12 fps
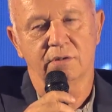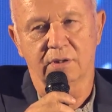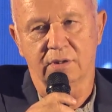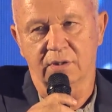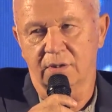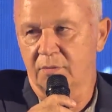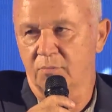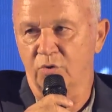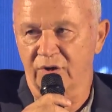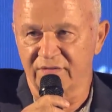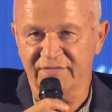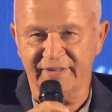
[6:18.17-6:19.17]
uh,
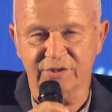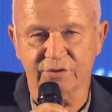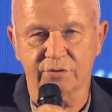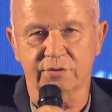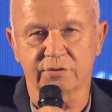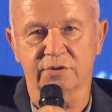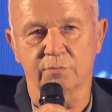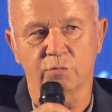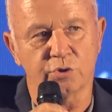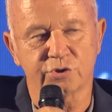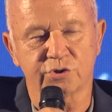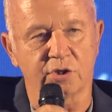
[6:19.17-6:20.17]
more investors and
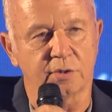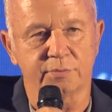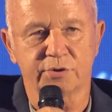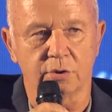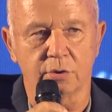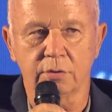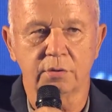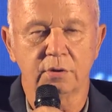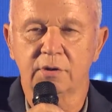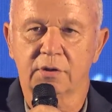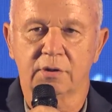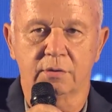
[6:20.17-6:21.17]
more startups. So
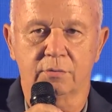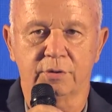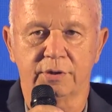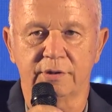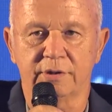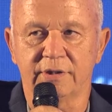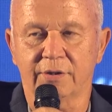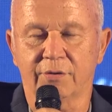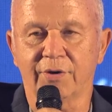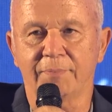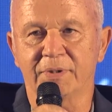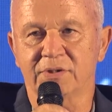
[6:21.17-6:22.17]
we're in a
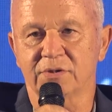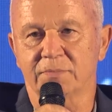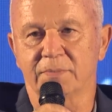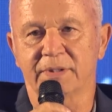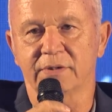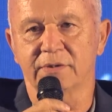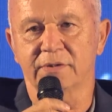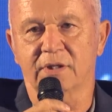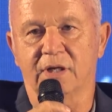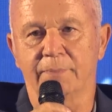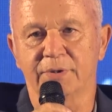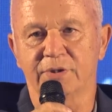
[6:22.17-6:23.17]
great business because
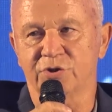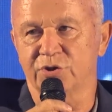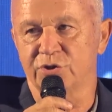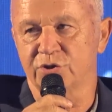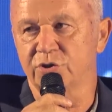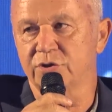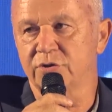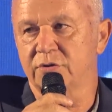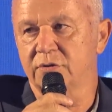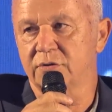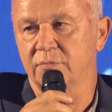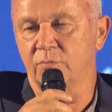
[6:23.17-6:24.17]
competition is good,
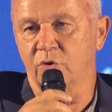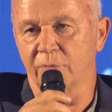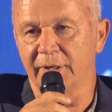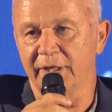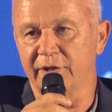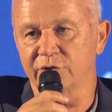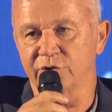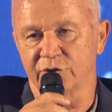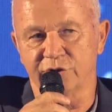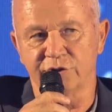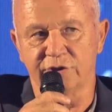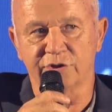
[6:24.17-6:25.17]
more players are
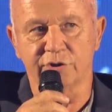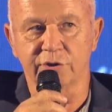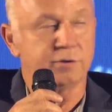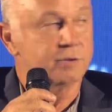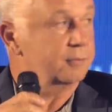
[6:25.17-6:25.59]
go- is good.